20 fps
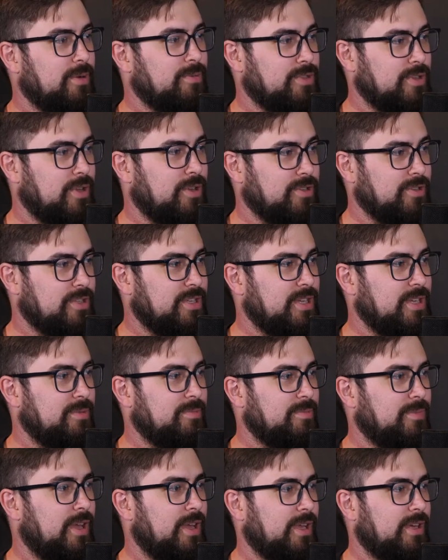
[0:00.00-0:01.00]
That was y'all's
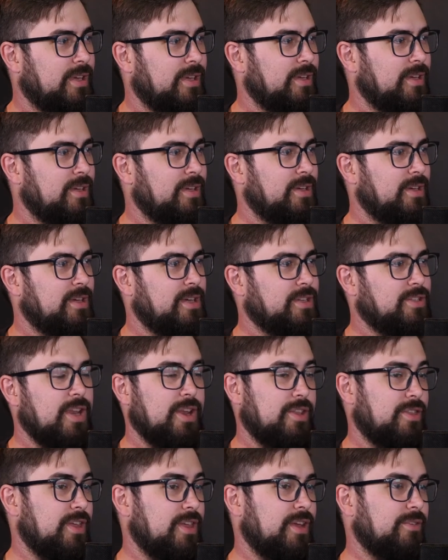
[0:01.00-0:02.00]
team. Like, it's
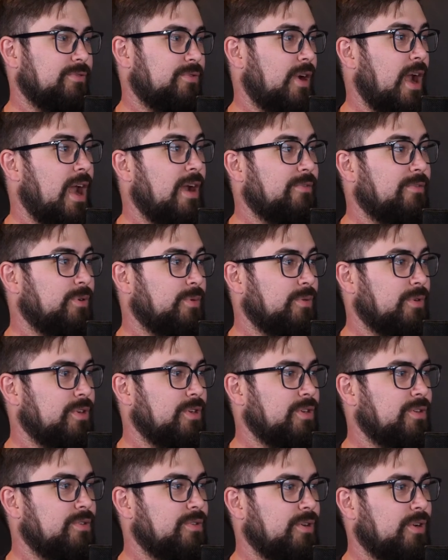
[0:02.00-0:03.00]
not a thing for everyone
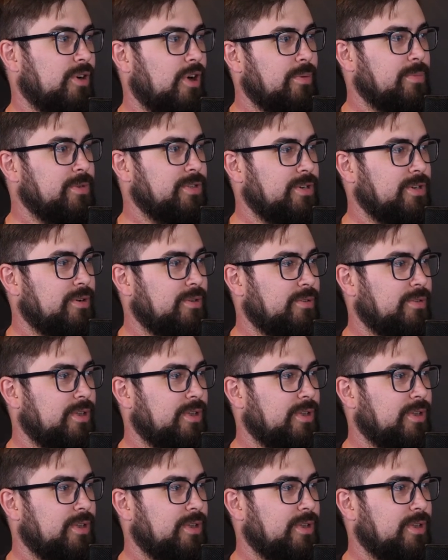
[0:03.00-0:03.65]
to do the Carbon Zero.